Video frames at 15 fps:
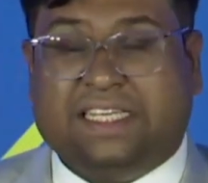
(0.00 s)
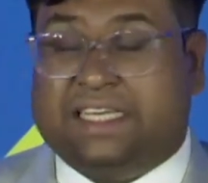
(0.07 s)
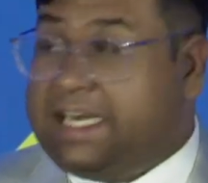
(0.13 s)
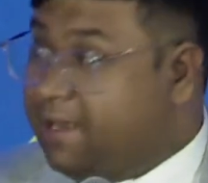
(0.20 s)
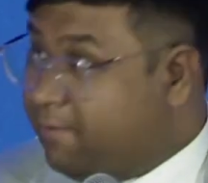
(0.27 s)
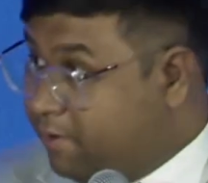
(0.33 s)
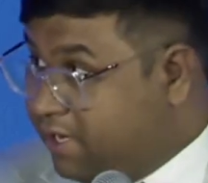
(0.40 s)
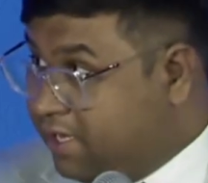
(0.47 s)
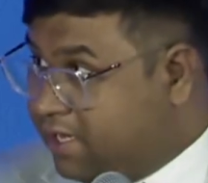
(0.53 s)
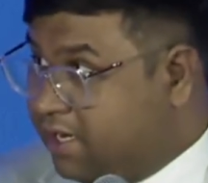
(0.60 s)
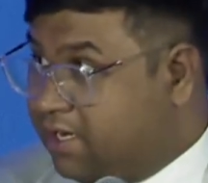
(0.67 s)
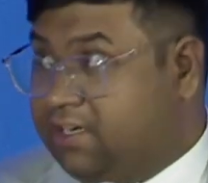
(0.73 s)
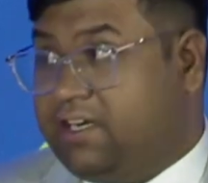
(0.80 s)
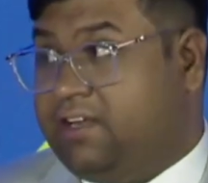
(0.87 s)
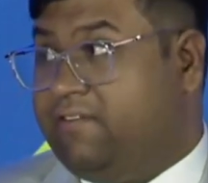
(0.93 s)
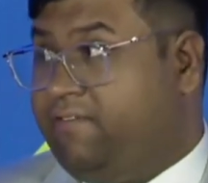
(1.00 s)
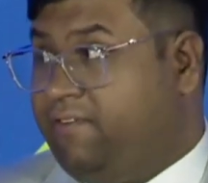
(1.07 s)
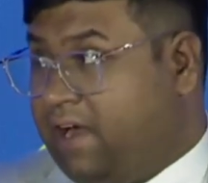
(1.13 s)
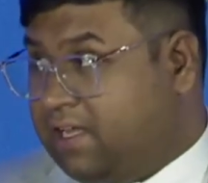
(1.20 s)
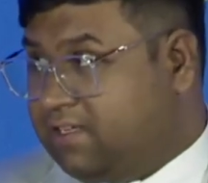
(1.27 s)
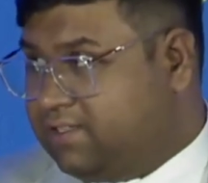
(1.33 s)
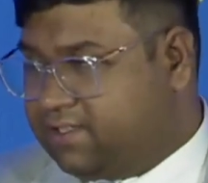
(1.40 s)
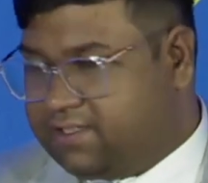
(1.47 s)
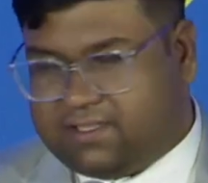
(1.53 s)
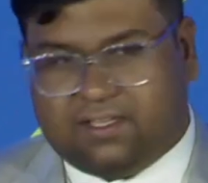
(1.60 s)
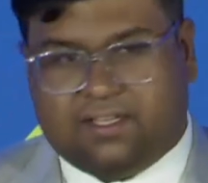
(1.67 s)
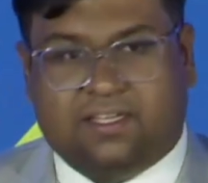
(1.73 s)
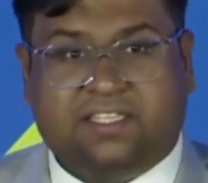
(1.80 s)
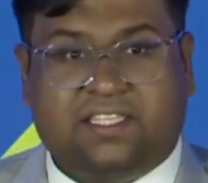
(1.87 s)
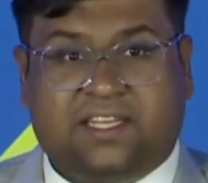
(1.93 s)
Neighboring country, France,
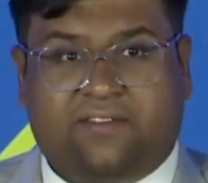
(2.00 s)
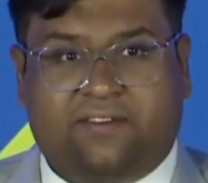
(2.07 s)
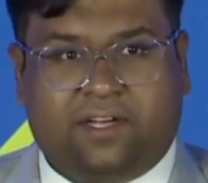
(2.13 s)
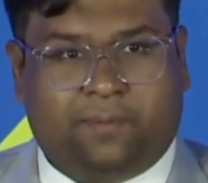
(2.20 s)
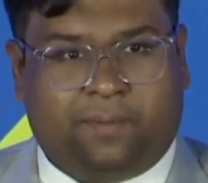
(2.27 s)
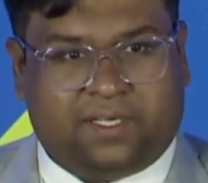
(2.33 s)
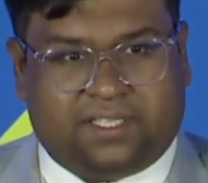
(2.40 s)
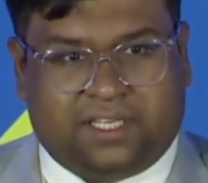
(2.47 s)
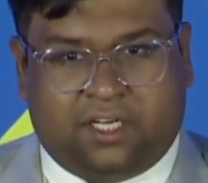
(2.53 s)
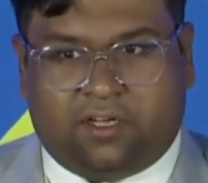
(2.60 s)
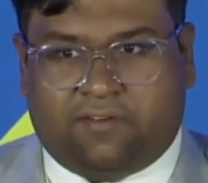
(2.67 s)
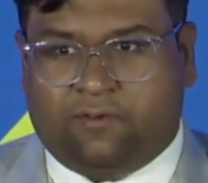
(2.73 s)
70%